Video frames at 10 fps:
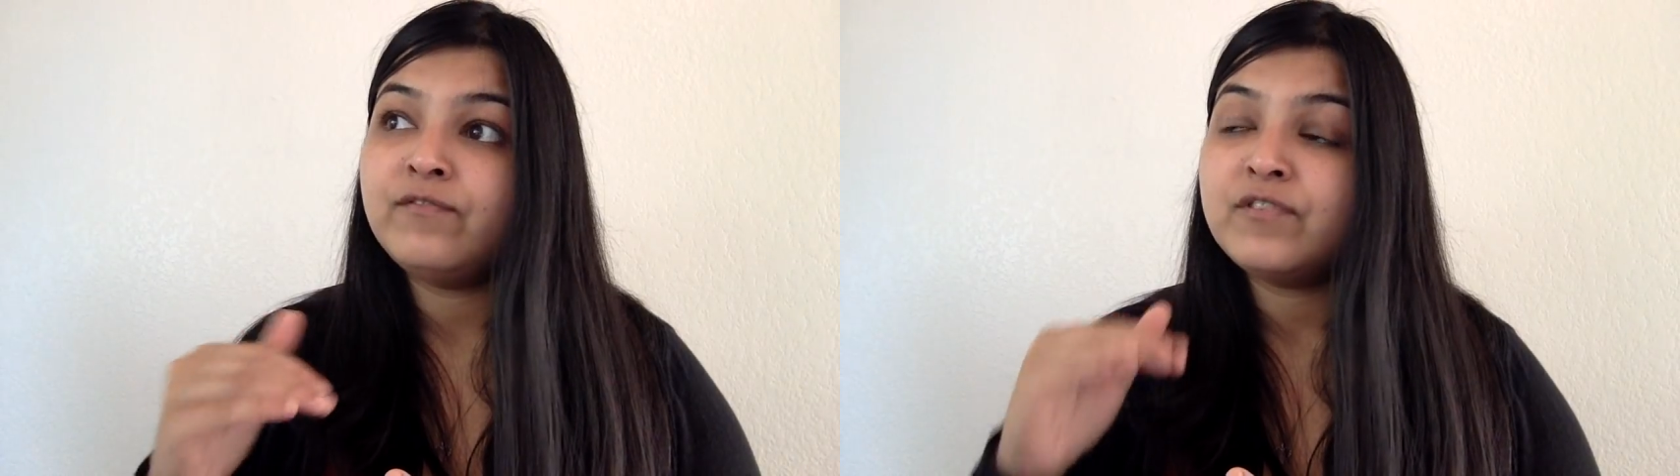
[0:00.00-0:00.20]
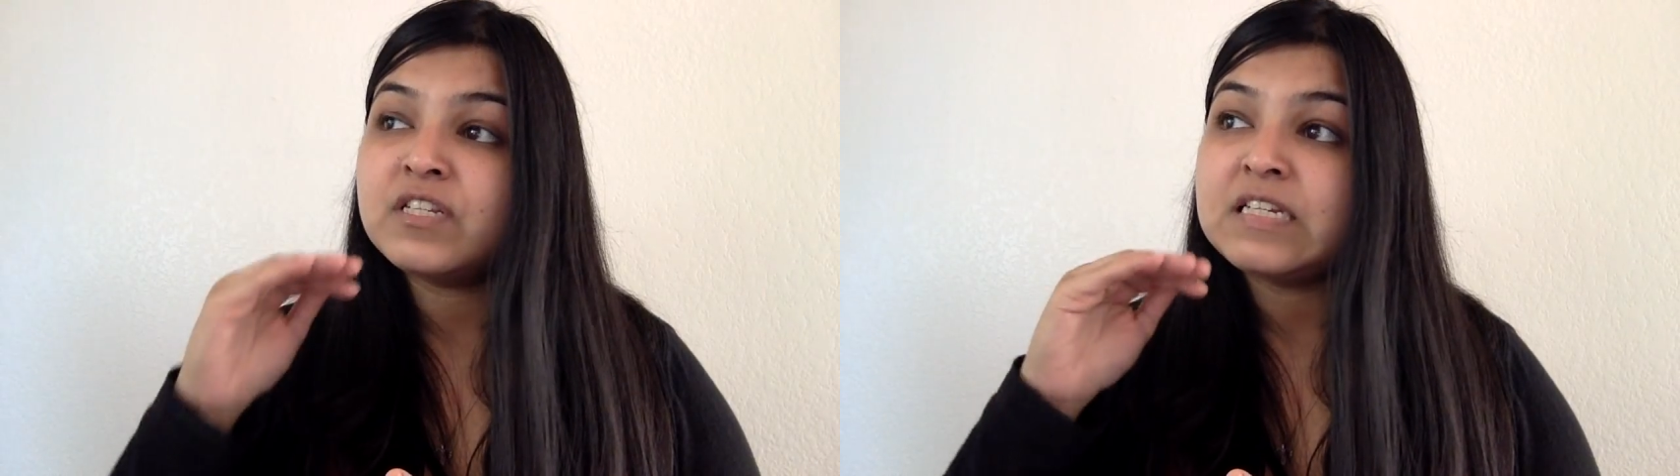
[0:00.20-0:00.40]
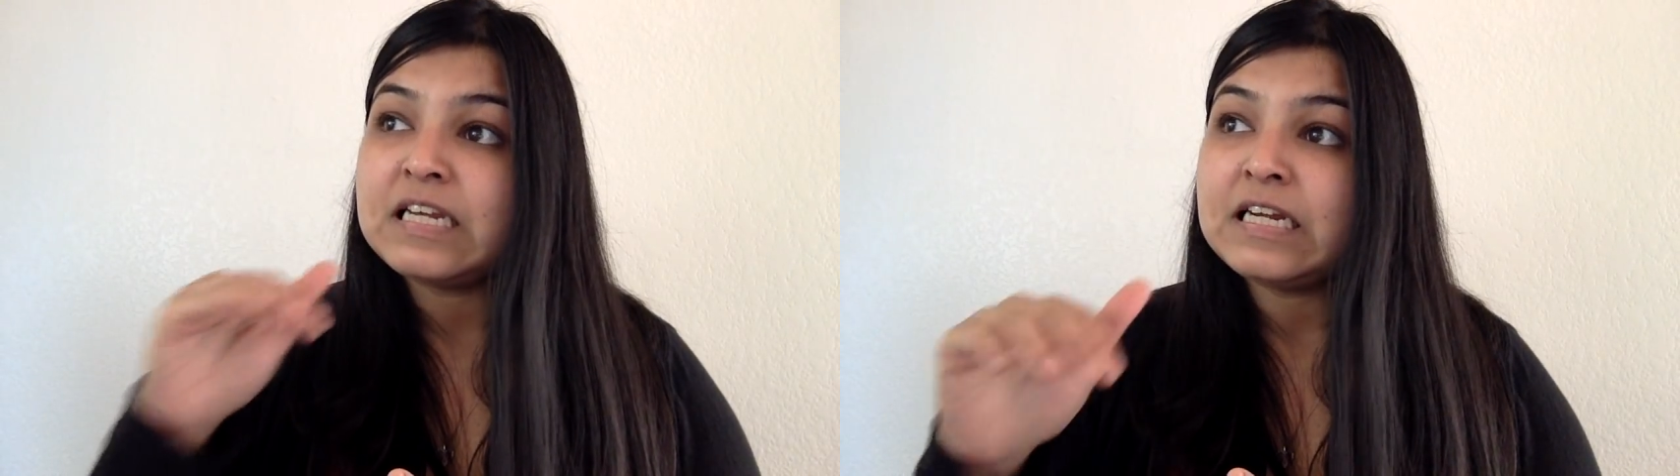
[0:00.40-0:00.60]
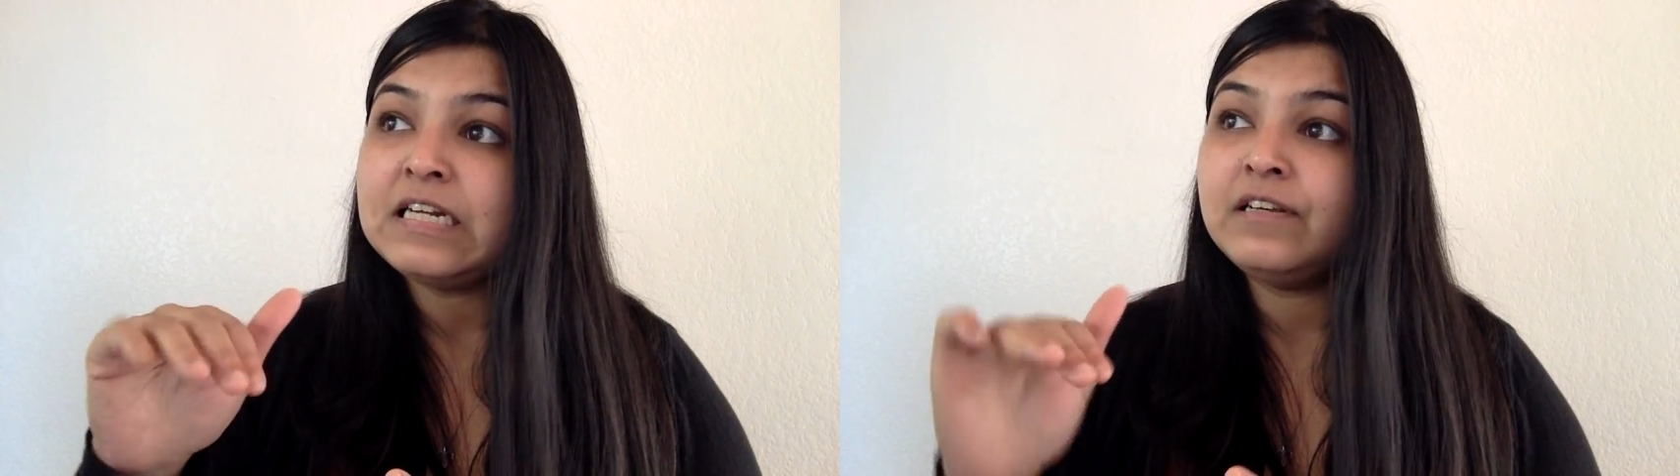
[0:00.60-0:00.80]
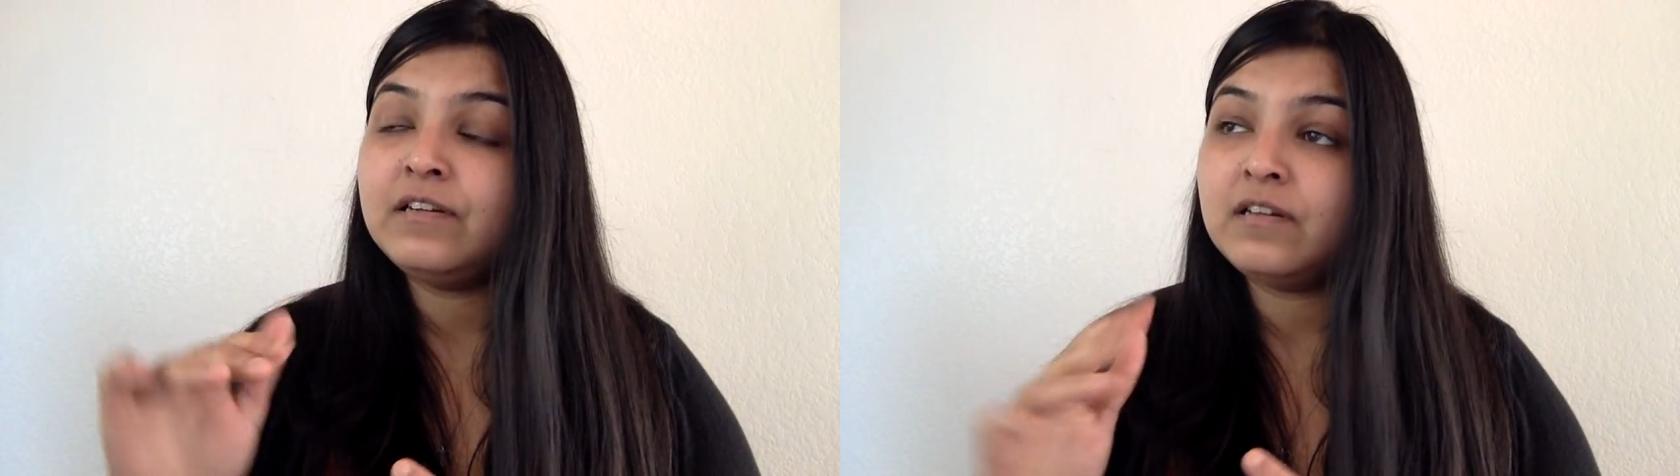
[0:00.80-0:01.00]

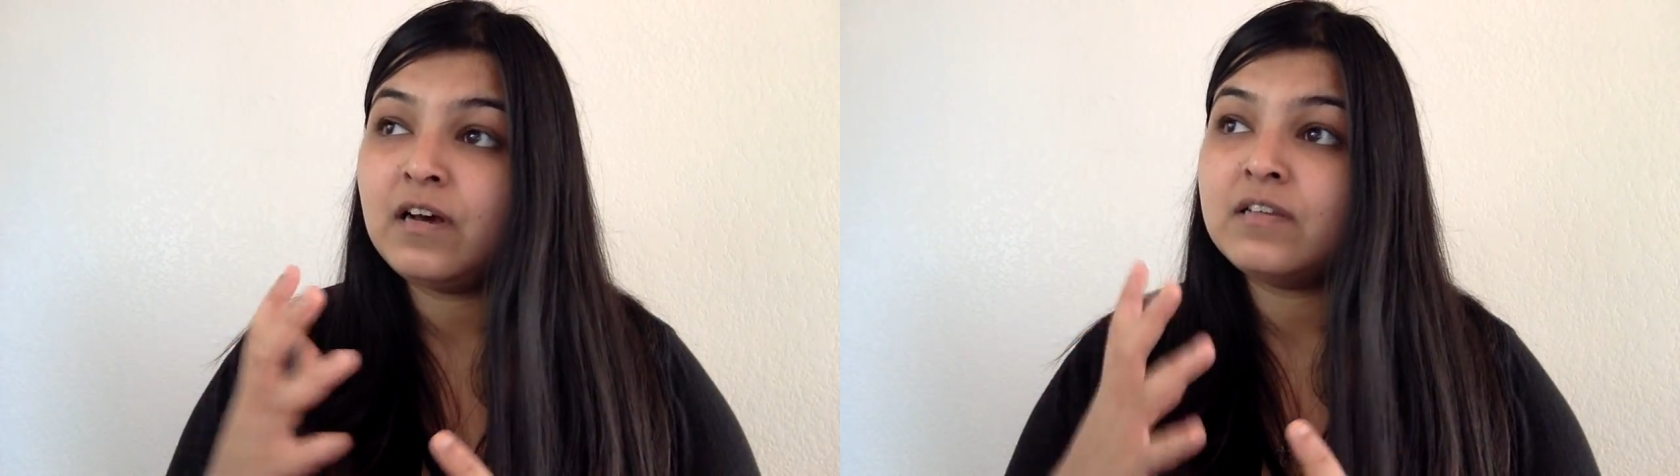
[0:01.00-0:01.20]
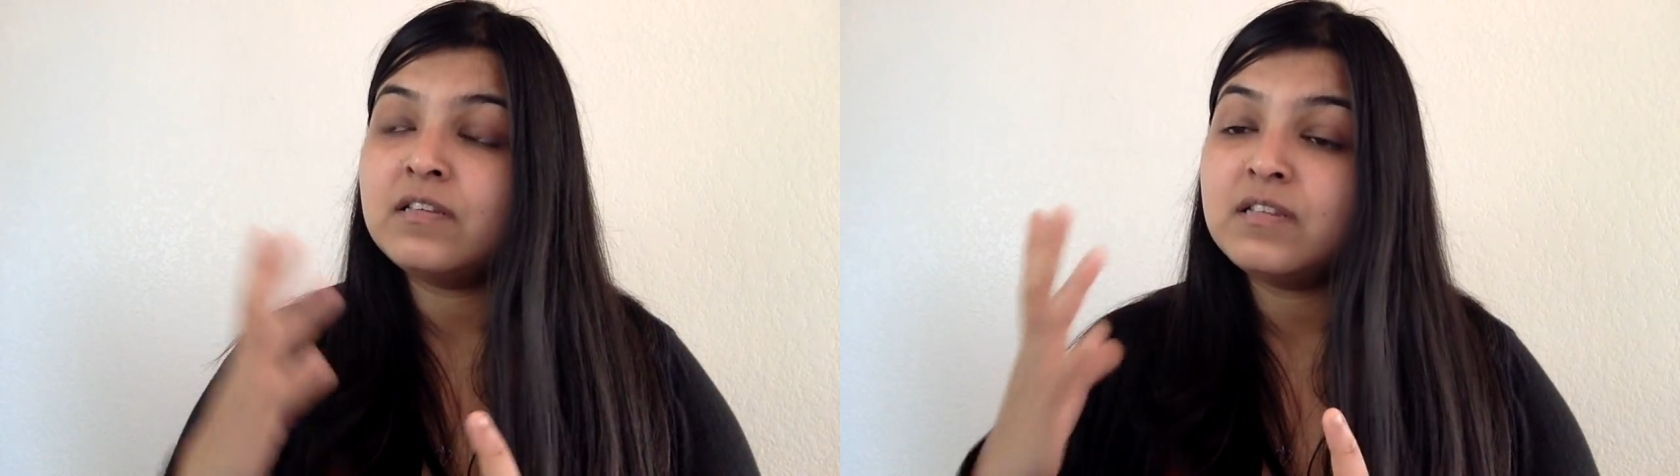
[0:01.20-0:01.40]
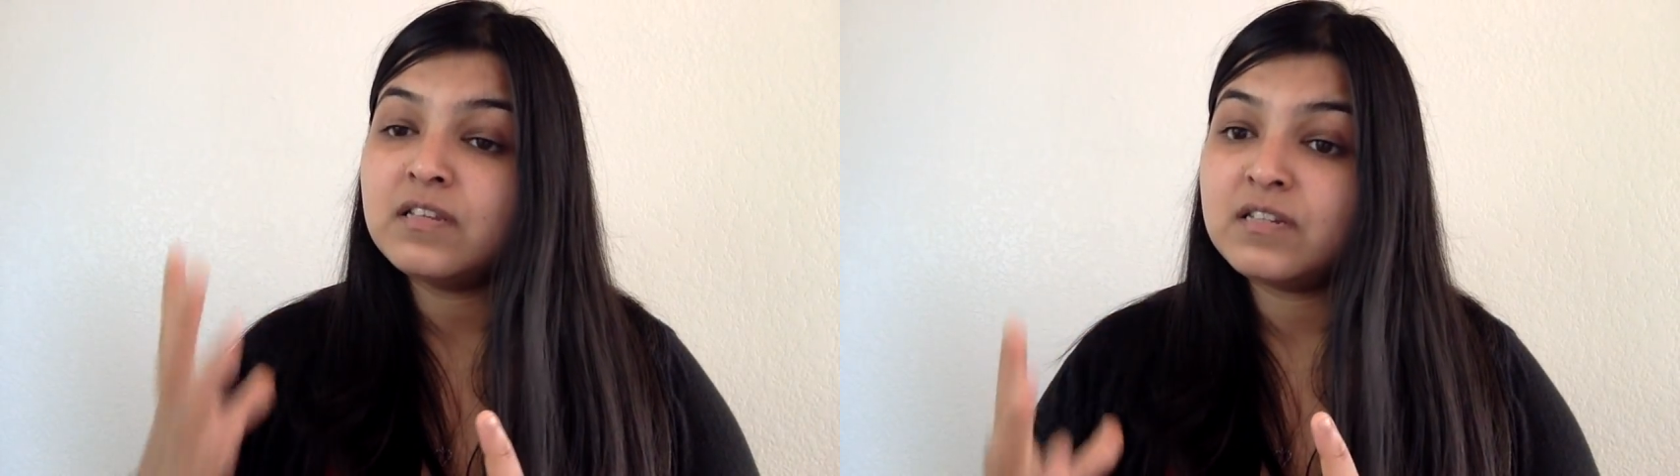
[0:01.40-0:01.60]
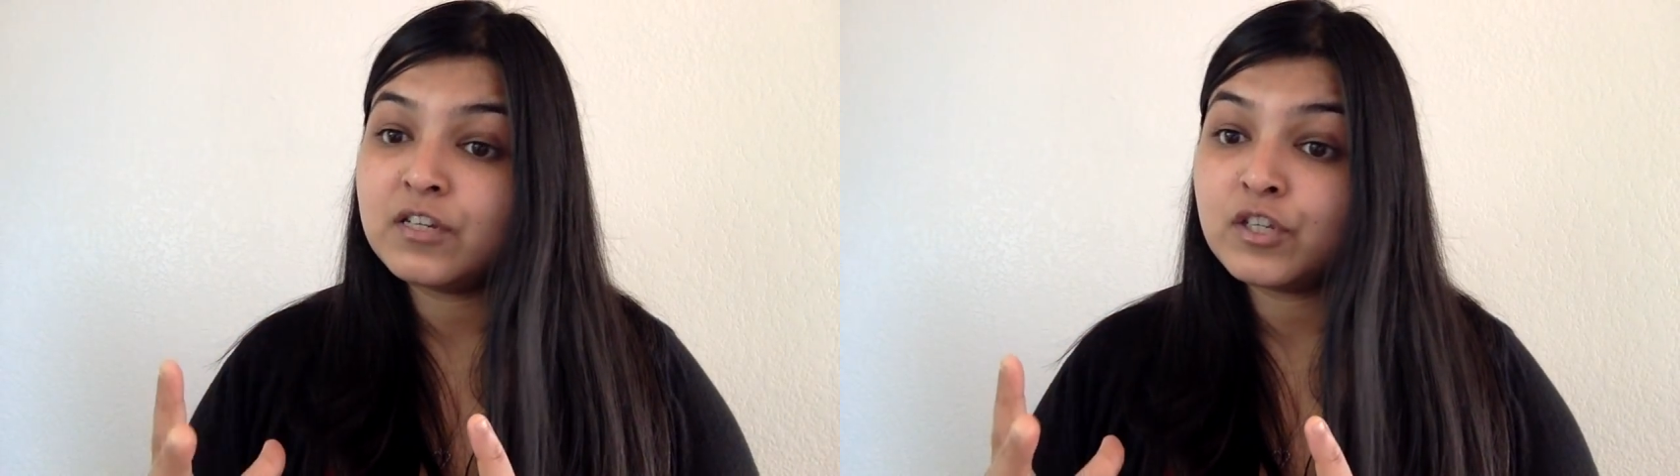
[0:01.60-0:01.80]
stayed in a narcissistic